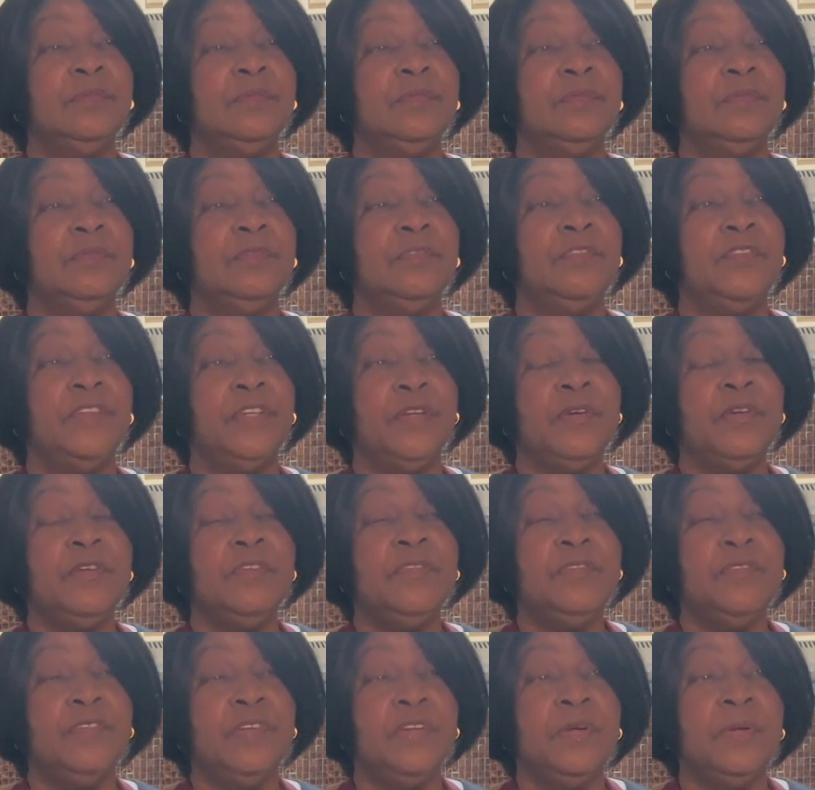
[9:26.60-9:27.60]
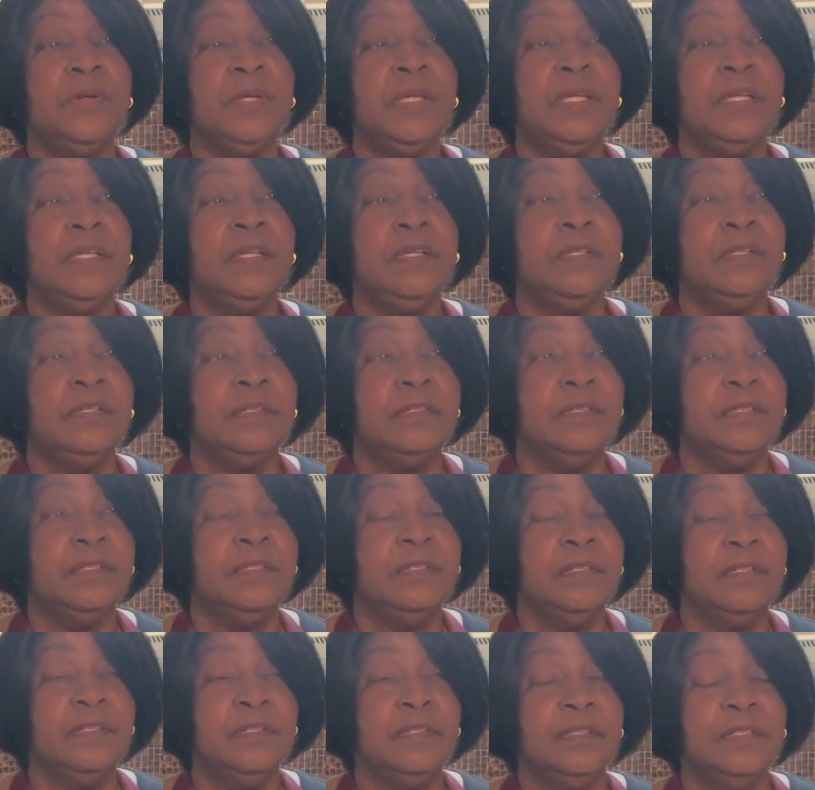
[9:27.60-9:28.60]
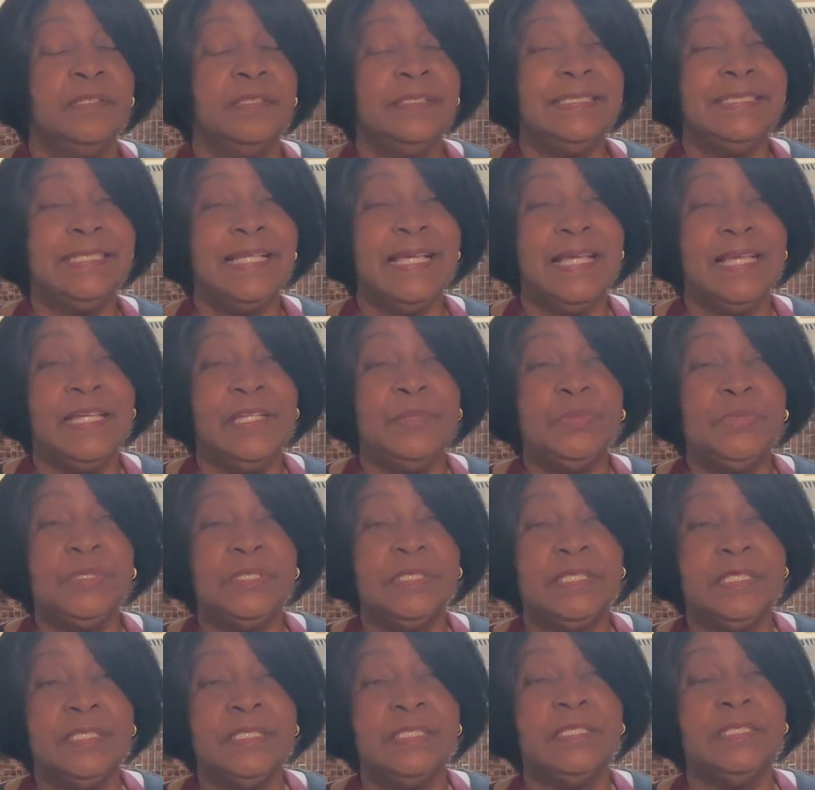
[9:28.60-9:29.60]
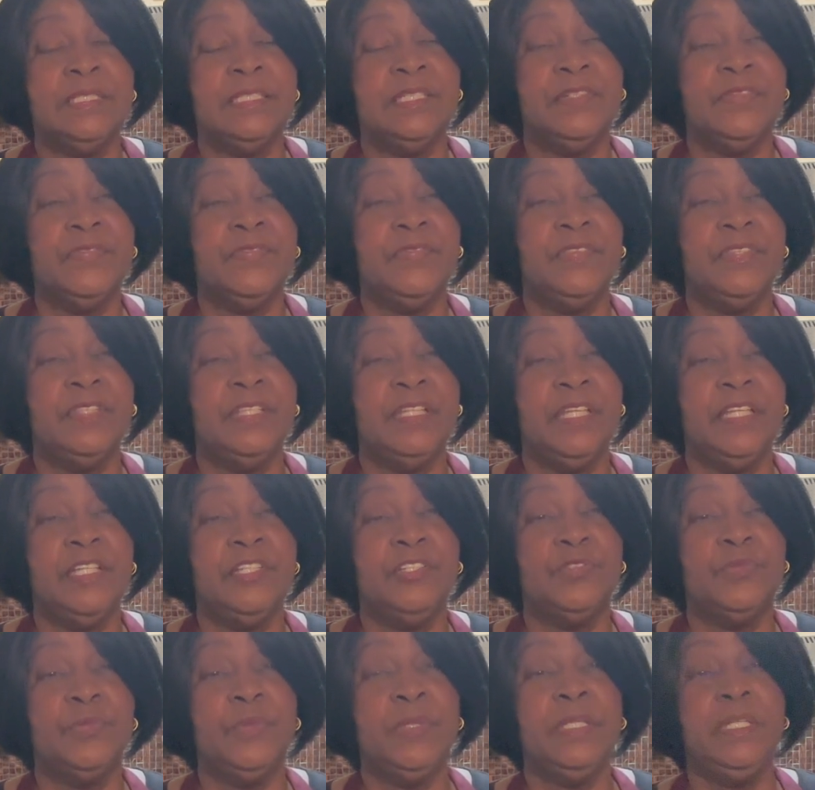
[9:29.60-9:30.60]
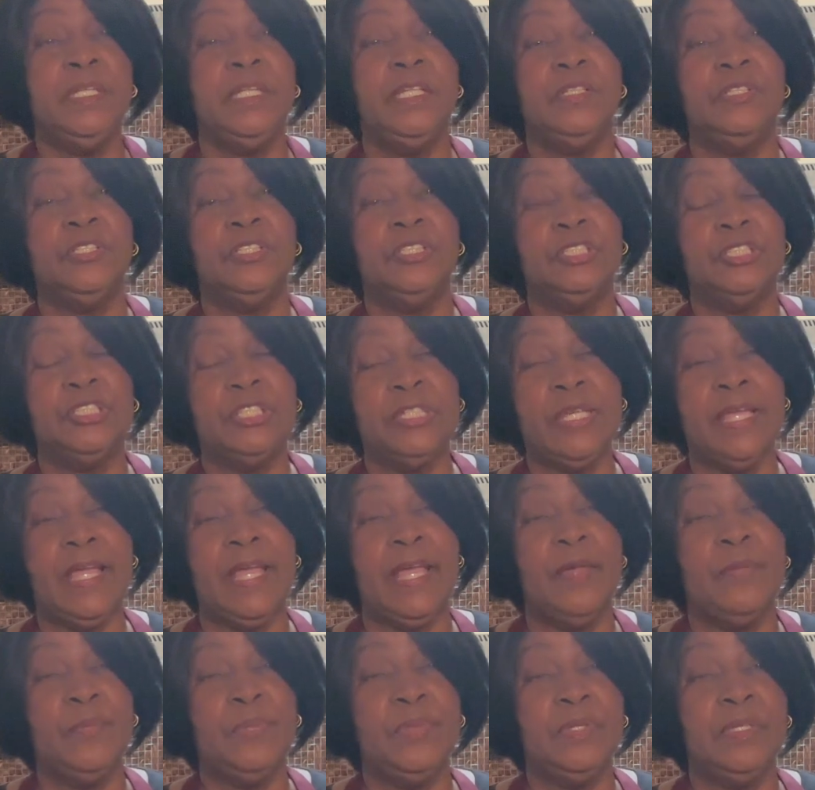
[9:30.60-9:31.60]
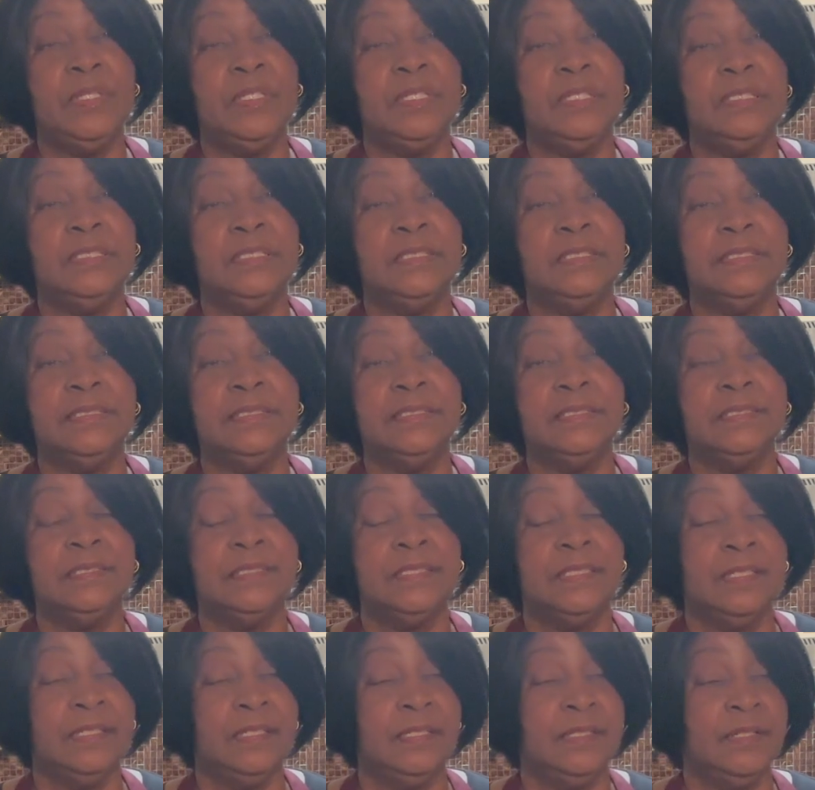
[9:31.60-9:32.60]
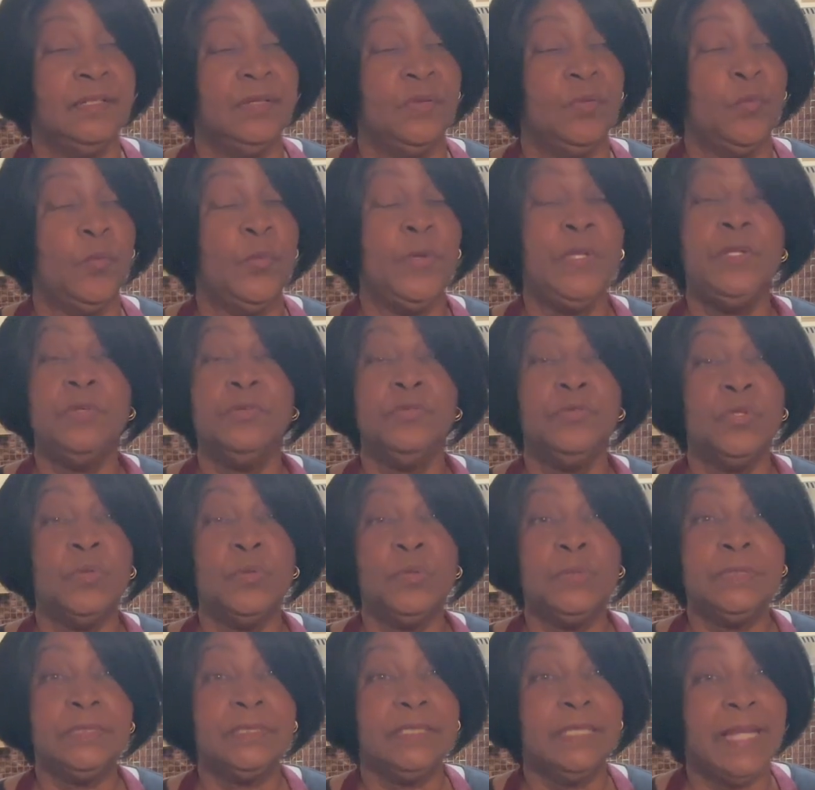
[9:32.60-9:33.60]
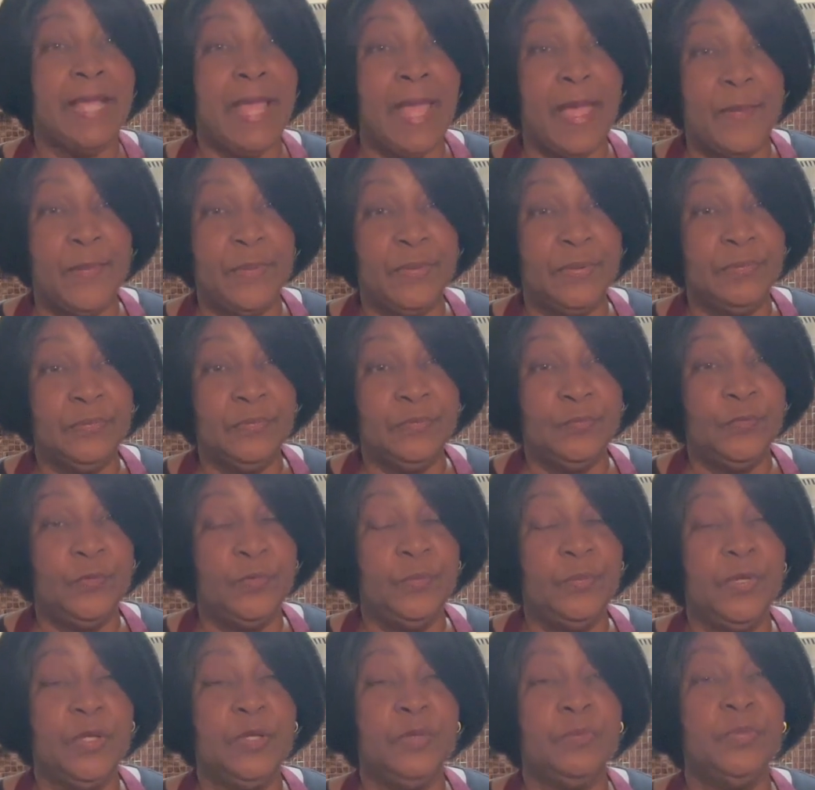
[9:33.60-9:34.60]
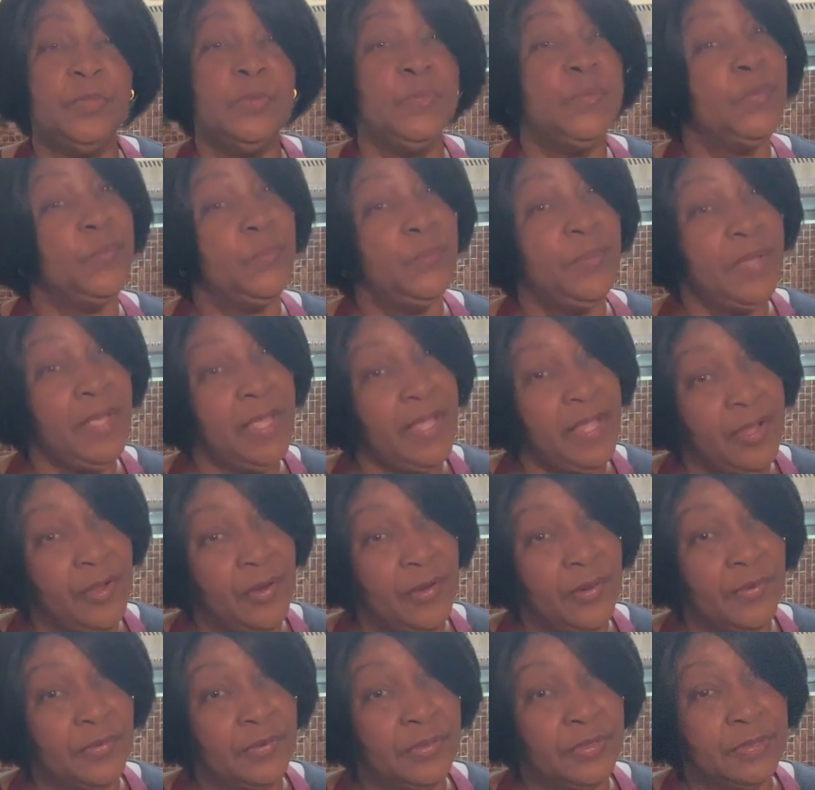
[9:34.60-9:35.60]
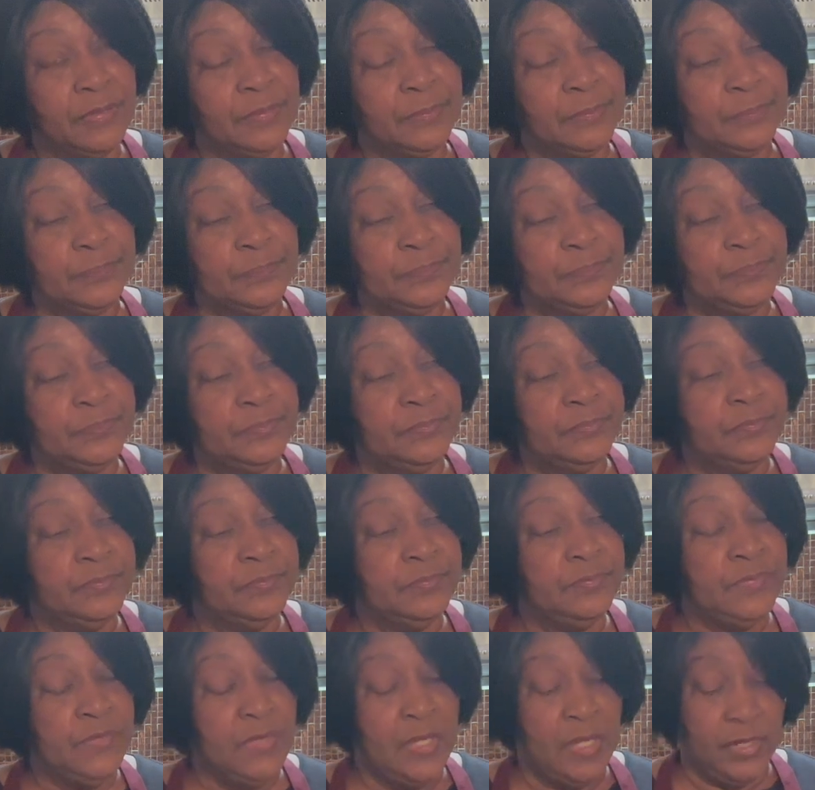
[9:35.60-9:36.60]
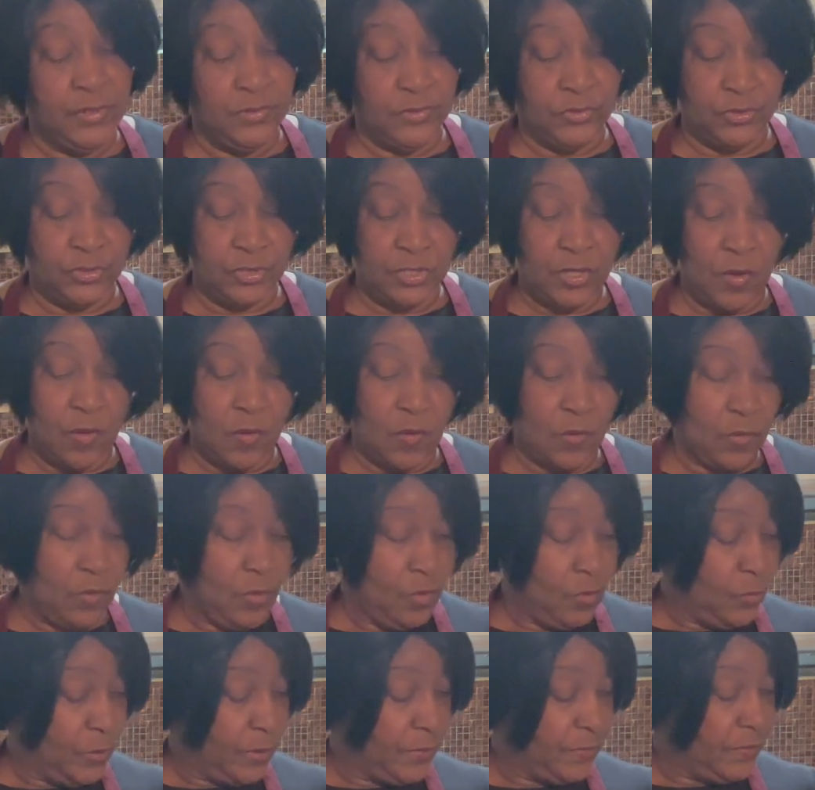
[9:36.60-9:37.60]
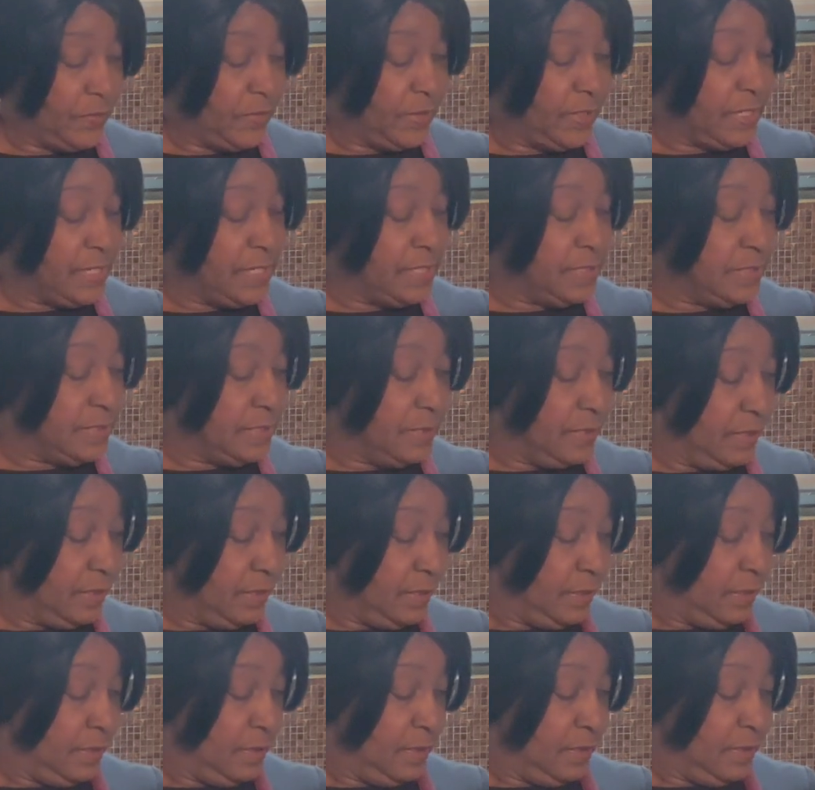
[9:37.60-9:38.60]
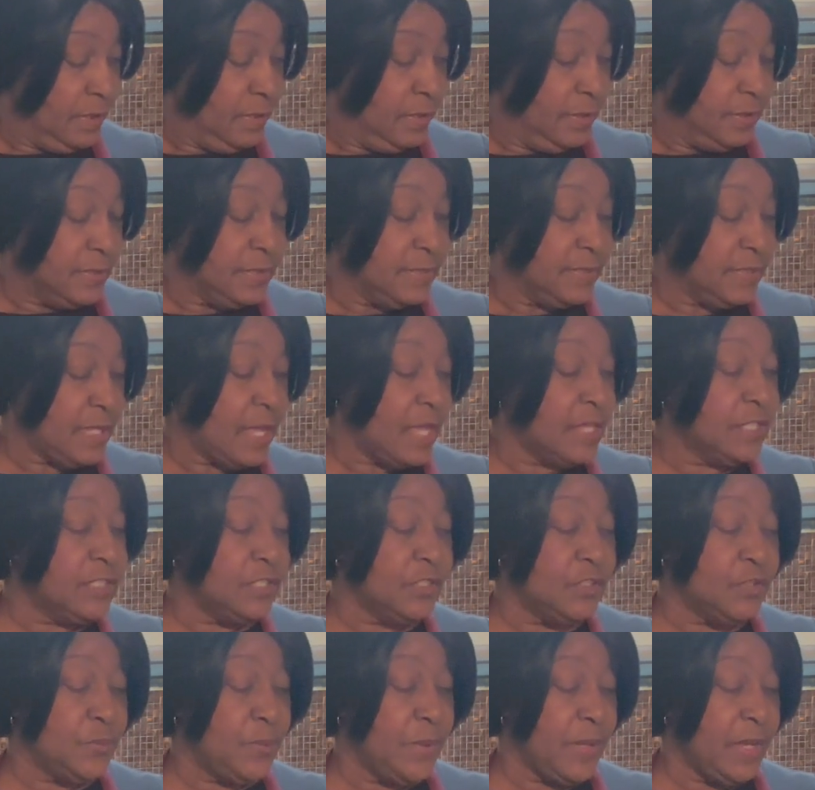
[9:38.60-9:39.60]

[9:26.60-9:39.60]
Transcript: very, very time-sensitive things we need to look at, because we don't know what's going to happen. We better be prepared. So with these sausage